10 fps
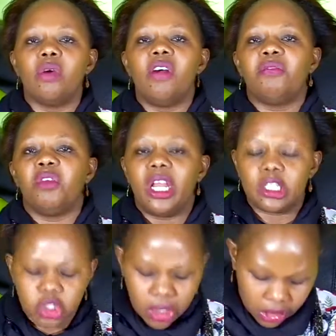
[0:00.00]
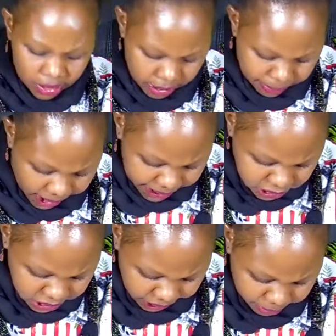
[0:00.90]
of affliction in the
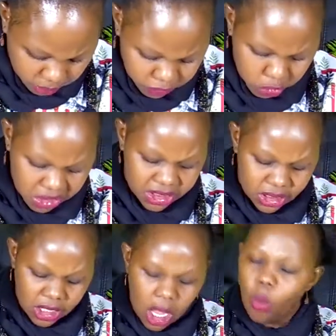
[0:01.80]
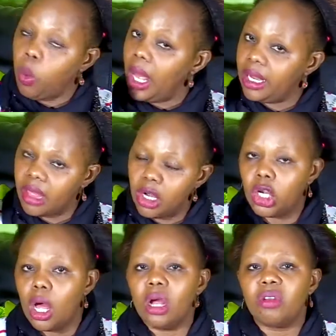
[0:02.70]
mighty name of Jesus. When the
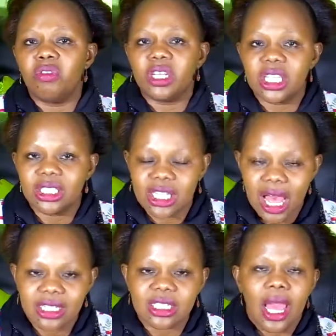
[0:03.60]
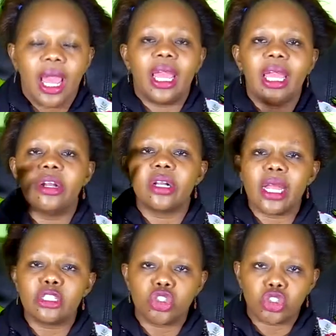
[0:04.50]
Lord visits us, he
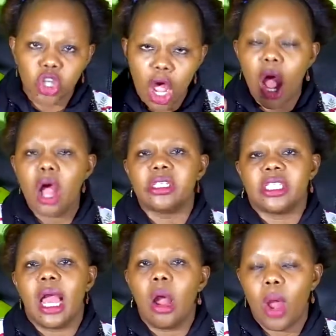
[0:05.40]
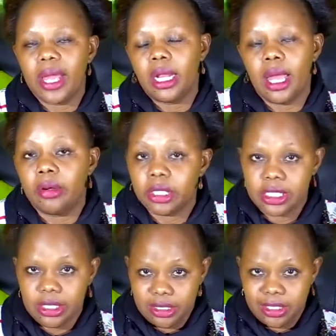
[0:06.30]
restores our
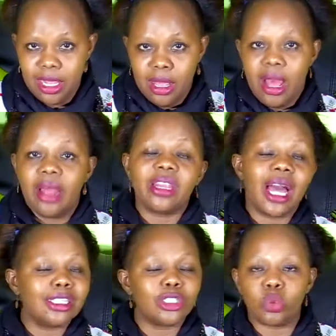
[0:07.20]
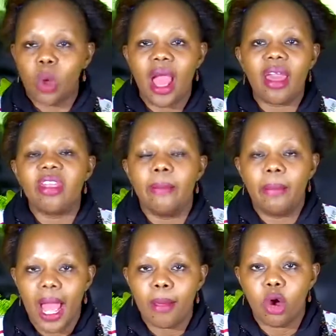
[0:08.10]
inheritance. And that is why the
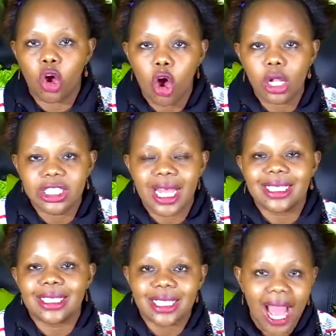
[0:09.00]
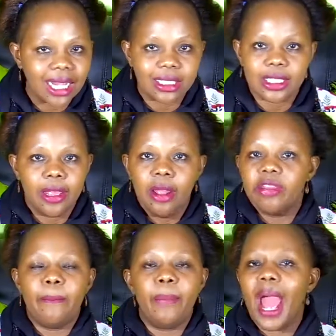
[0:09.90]
Bible calls us sons
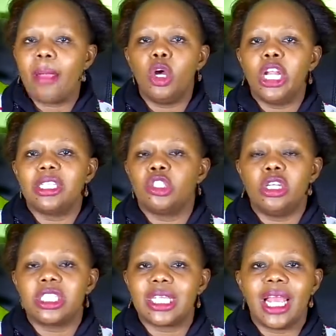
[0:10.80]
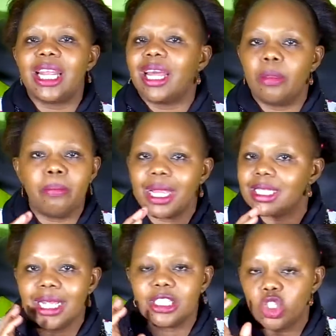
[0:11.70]
the Bible does not say that he
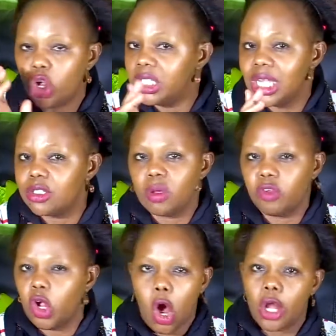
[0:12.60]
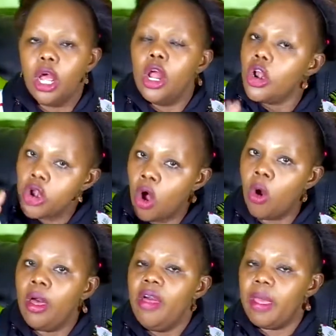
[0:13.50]
makes us daughters of God.
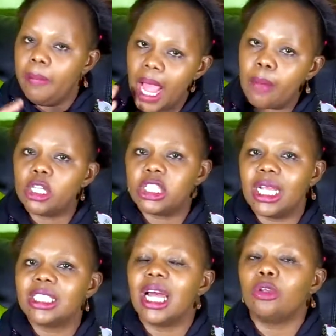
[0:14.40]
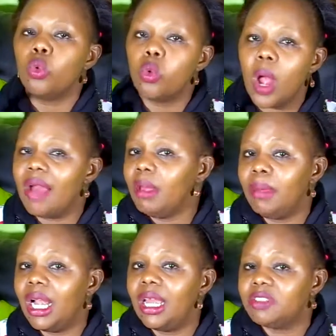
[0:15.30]
No. The Bible says that whoever
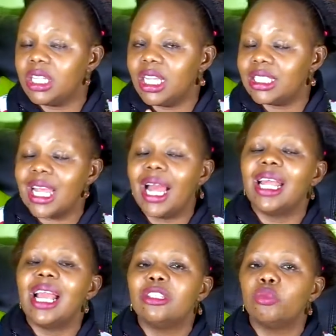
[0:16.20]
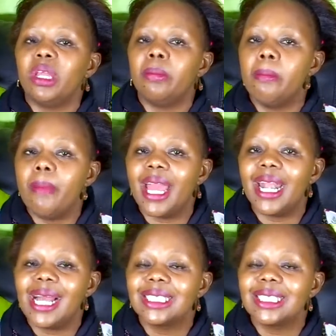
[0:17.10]
believes in the Son, he has been made a